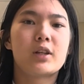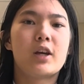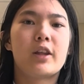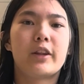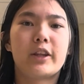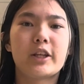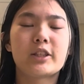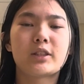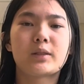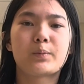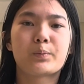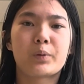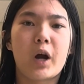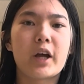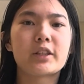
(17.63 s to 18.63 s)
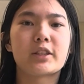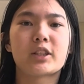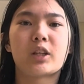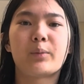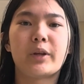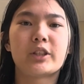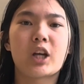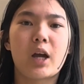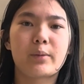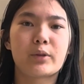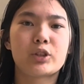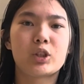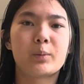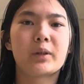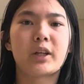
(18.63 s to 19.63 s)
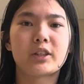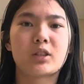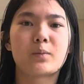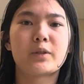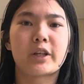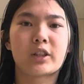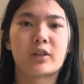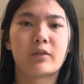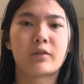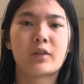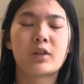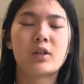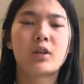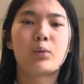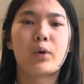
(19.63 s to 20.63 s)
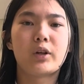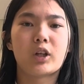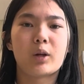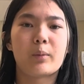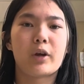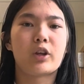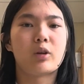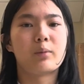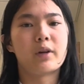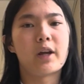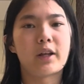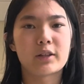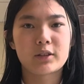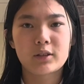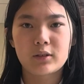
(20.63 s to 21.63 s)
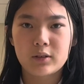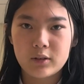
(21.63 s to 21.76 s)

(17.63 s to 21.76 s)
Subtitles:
This process can be time-consuming and subjective when done by human hands.